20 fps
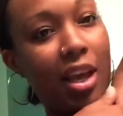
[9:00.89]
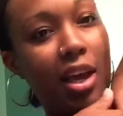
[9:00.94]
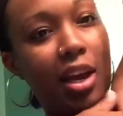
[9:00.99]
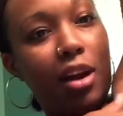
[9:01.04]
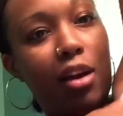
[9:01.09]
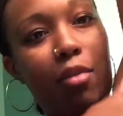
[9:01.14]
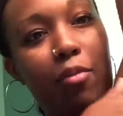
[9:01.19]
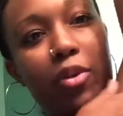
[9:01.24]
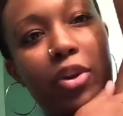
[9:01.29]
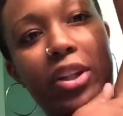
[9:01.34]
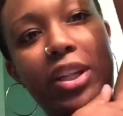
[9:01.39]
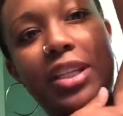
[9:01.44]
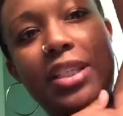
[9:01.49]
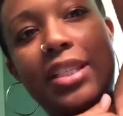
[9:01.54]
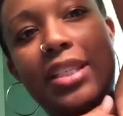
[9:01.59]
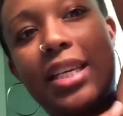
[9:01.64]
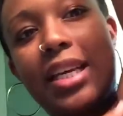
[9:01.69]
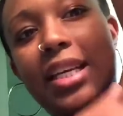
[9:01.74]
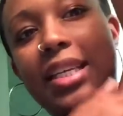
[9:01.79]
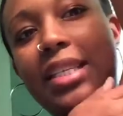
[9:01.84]
No more than
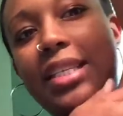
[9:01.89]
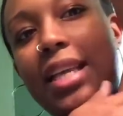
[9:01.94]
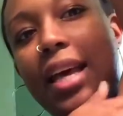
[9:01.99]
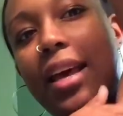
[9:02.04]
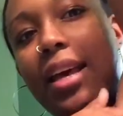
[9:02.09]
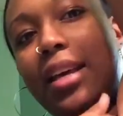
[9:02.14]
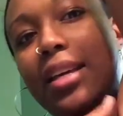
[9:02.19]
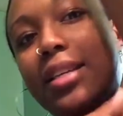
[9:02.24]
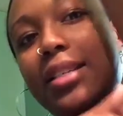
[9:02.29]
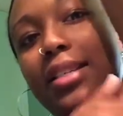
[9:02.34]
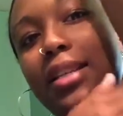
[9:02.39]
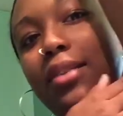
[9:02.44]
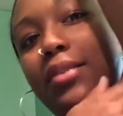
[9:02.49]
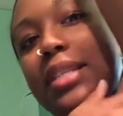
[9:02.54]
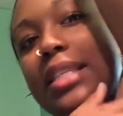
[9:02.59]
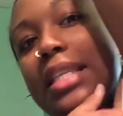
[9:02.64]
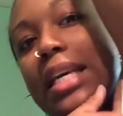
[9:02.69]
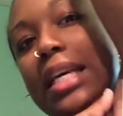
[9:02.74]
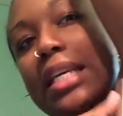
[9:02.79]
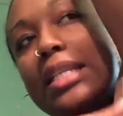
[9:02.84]
6 seconds. So
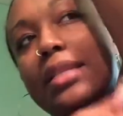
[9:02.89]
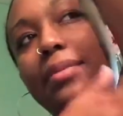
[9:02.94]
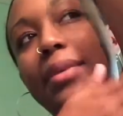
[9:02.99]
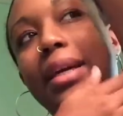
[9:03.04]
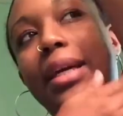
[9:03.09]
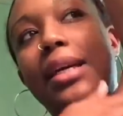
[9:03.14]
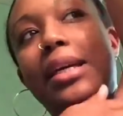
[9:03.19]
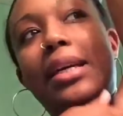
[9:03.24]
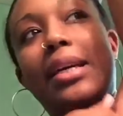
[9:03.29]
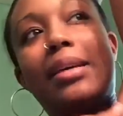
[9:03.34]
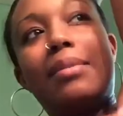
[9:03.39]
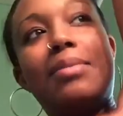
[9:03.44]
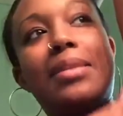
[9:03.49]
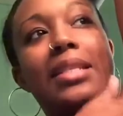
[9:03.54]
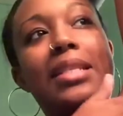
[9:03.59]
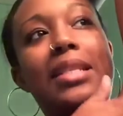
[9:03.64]
6 rubs,